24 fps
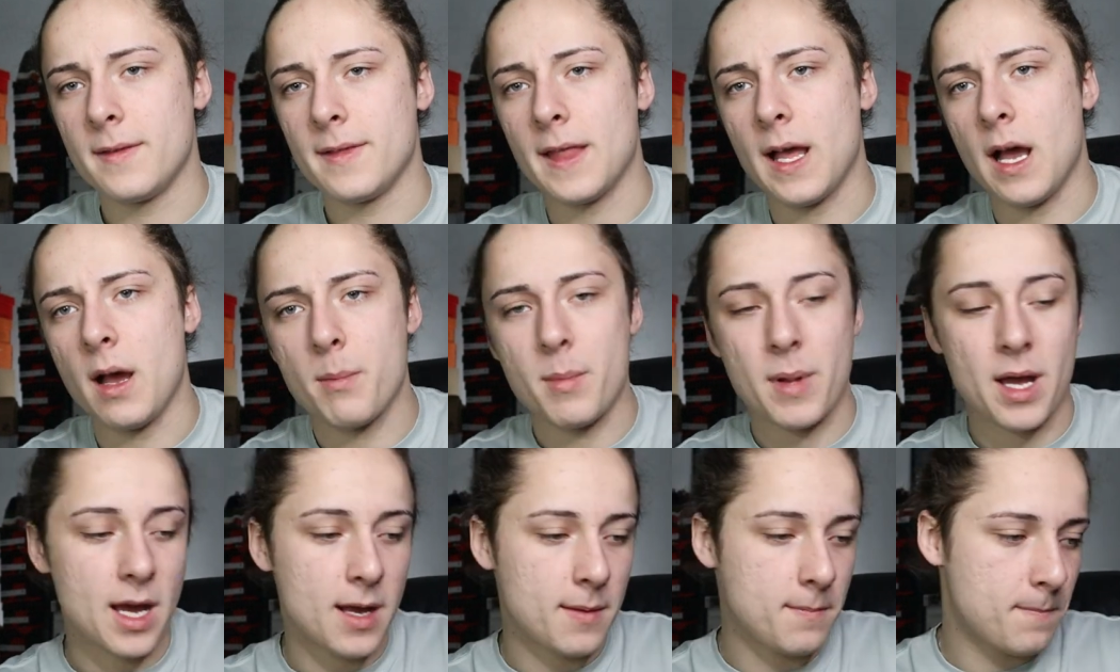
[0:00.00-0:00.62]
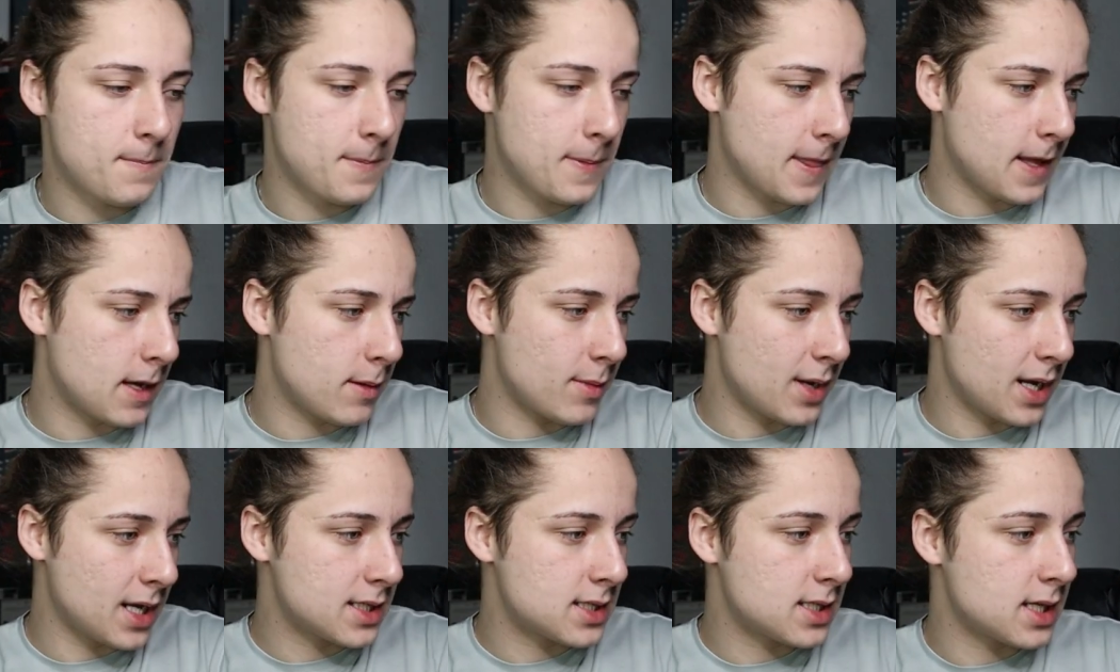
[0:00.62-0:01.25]
Not bad. Not
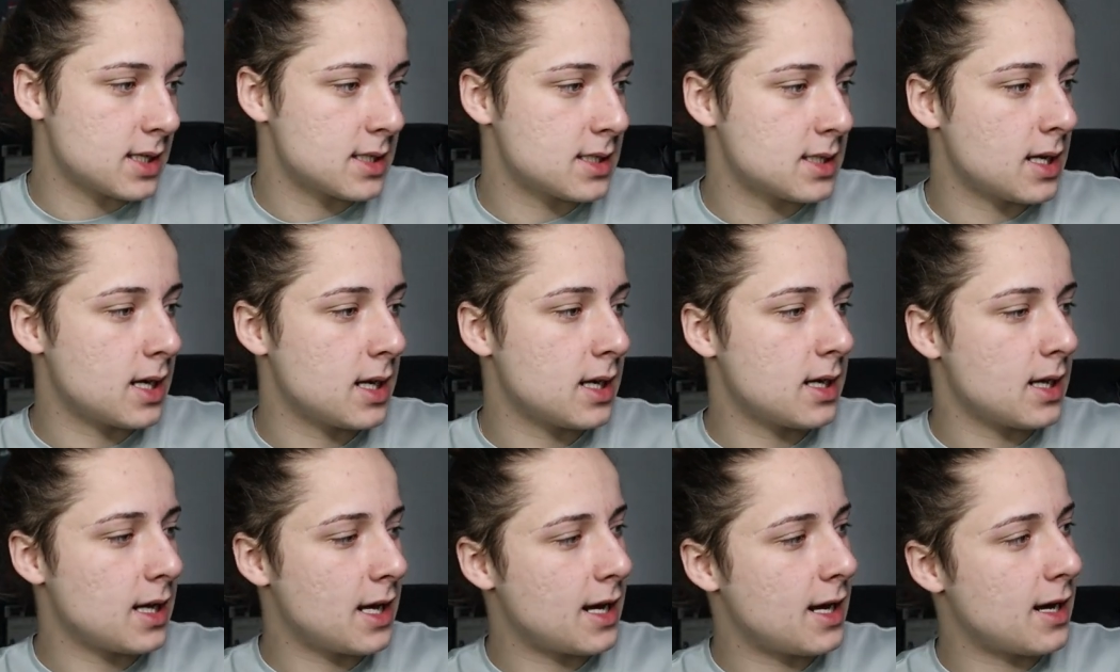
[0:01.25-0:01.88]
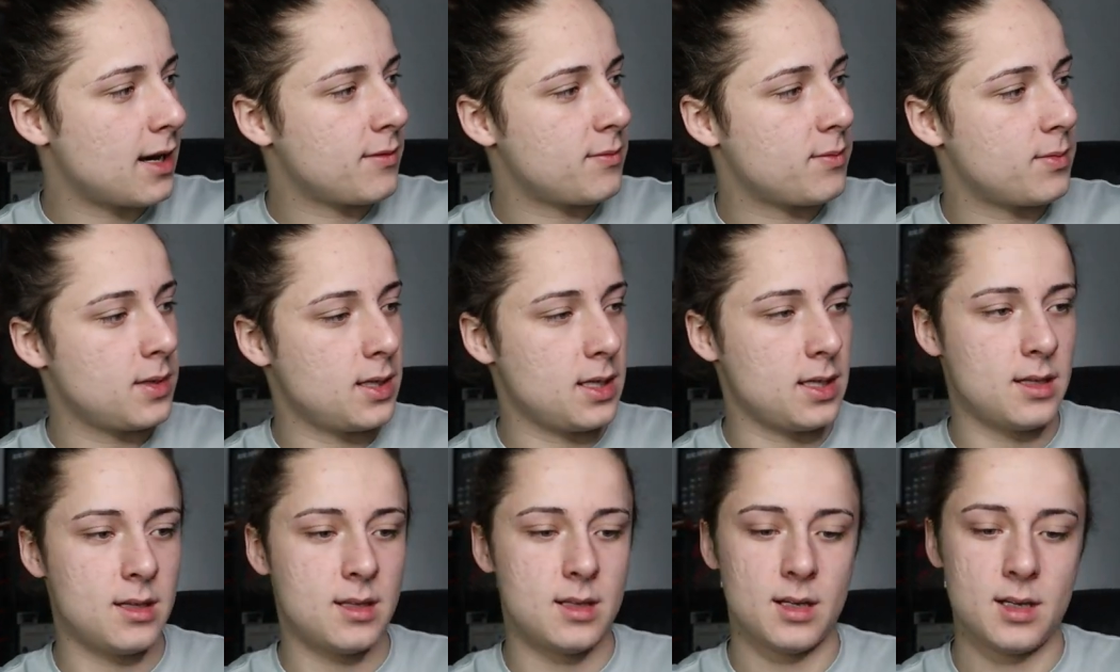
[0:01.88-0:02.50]
bad. Size nine and a half, but
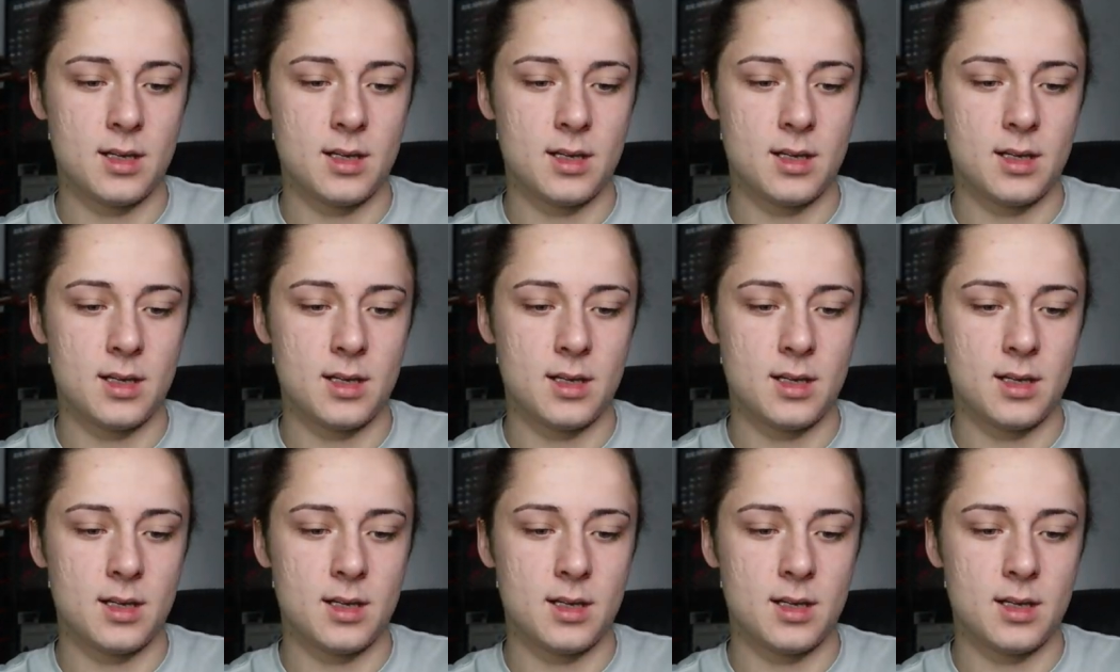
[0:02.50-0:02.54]
it